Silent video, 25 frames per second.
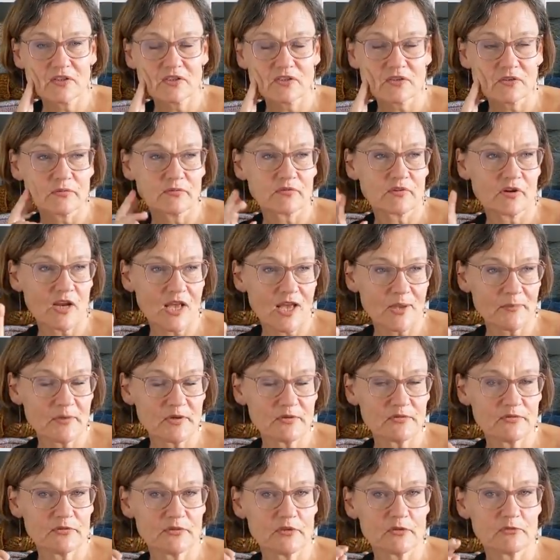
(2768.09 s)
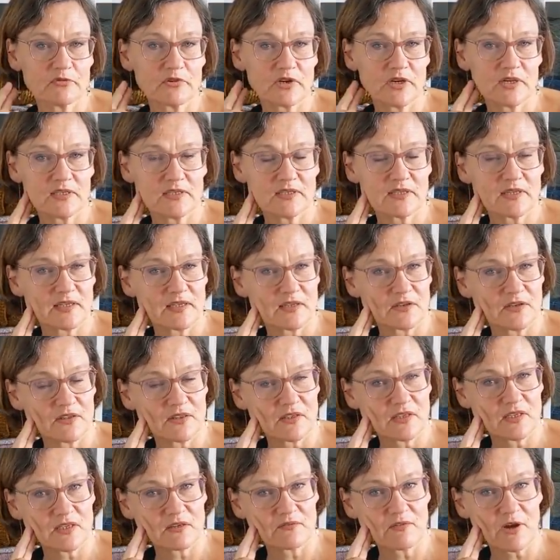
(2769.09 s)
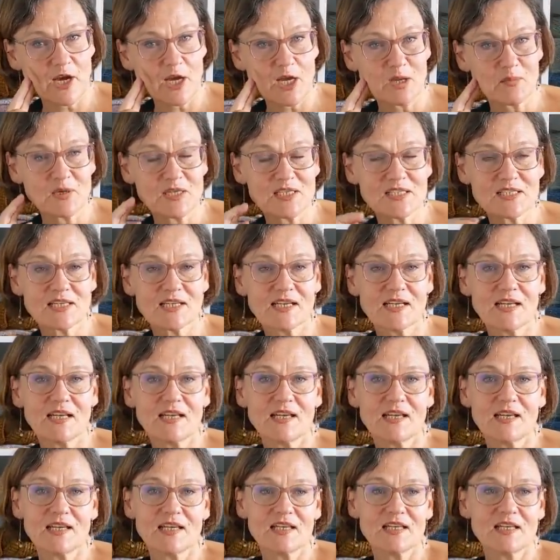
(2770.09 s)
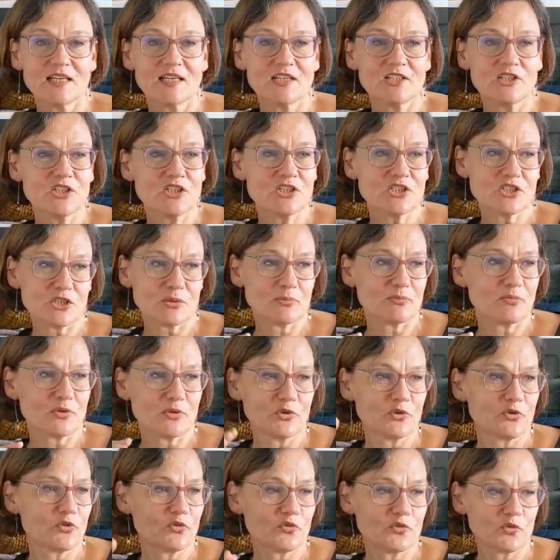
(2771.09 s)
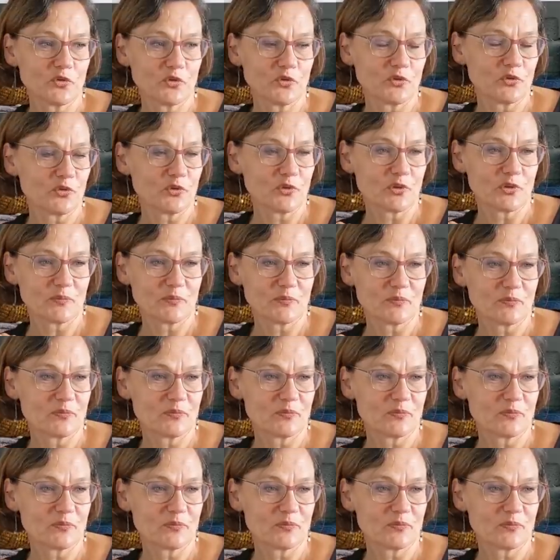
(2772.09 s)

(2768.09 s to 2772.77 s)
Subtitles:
sort of climate footprint and on the environment. Just a beautiful,